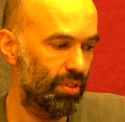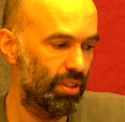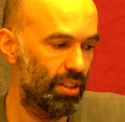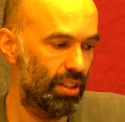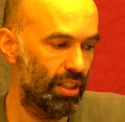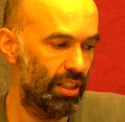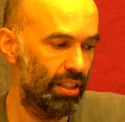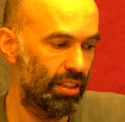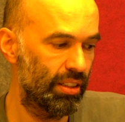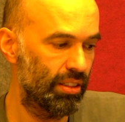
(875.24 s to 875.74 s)

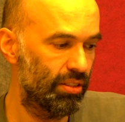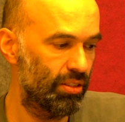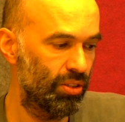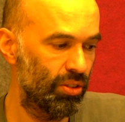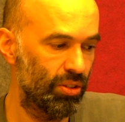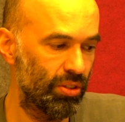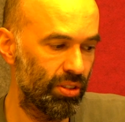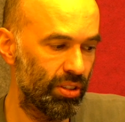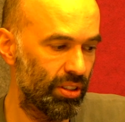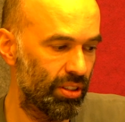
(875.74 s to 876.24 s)
It's
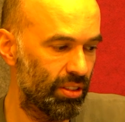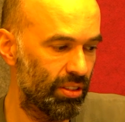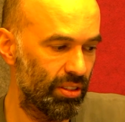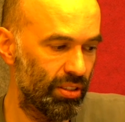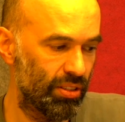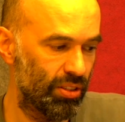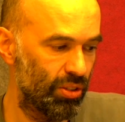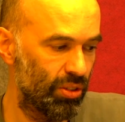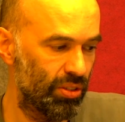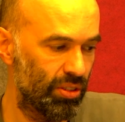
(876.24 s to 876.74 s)

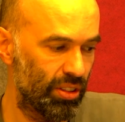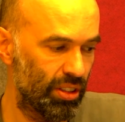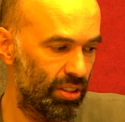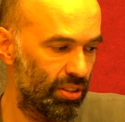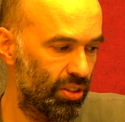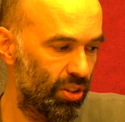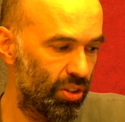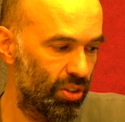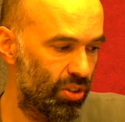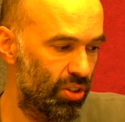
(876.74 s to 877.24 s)
using a
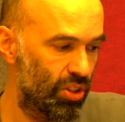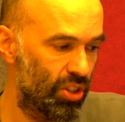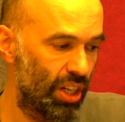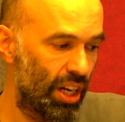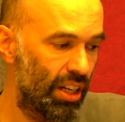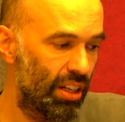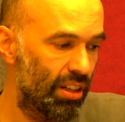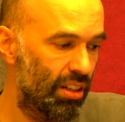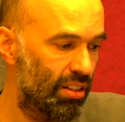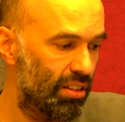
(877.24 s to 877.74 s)
certain
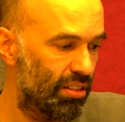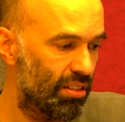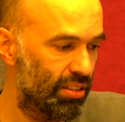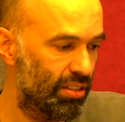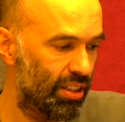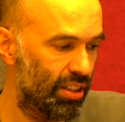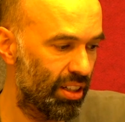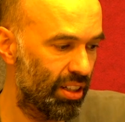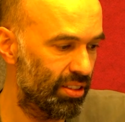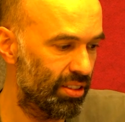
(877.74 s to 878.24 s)
channel. It
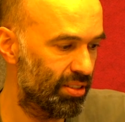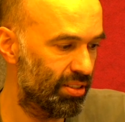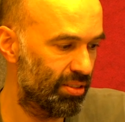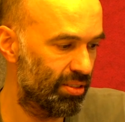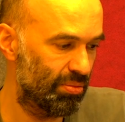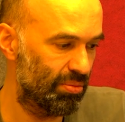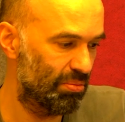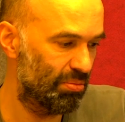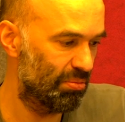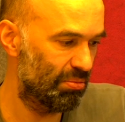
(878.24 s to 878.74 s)
has
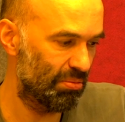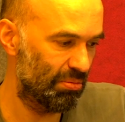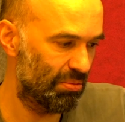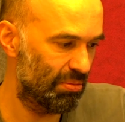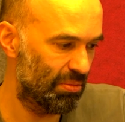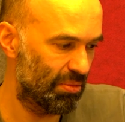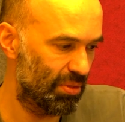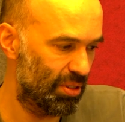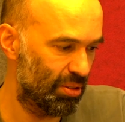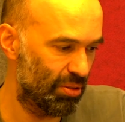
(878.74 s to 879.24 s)

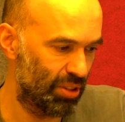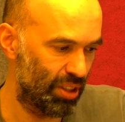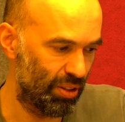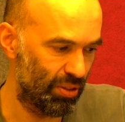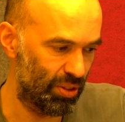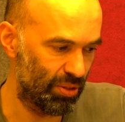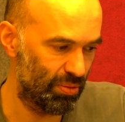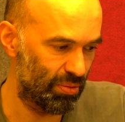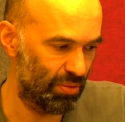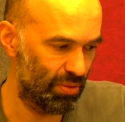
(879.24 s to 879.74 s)
whatever